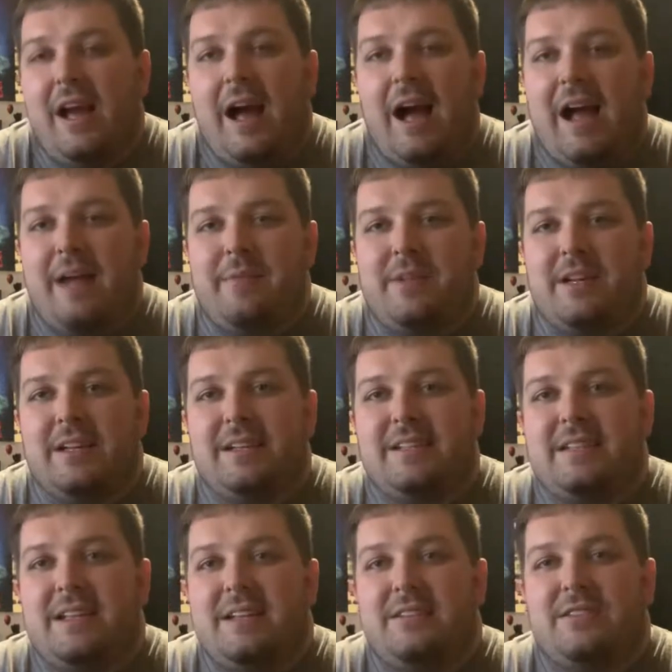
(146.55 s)
I'm not gonna
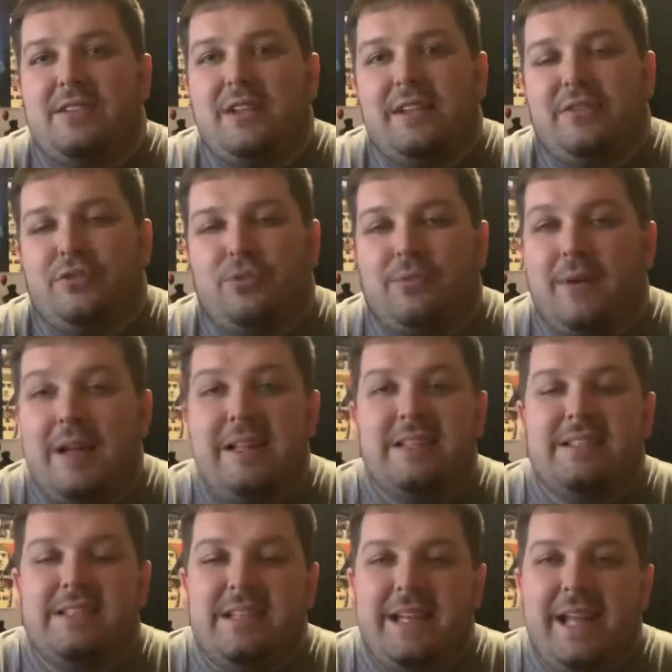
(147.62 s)
say it's like the
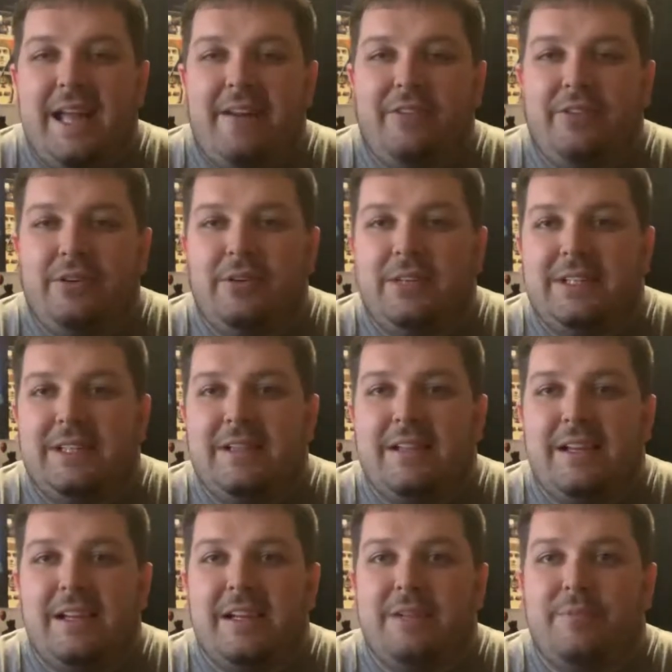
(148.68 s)
greatest thing ever or
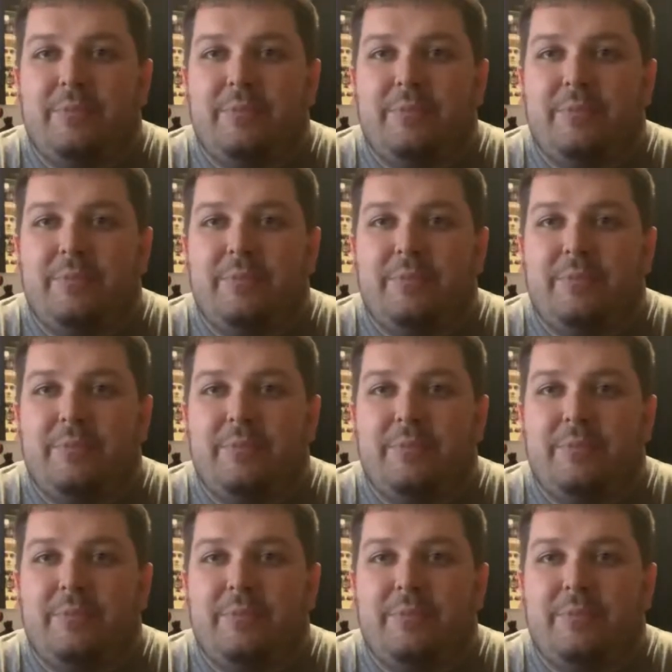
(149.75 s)
anything,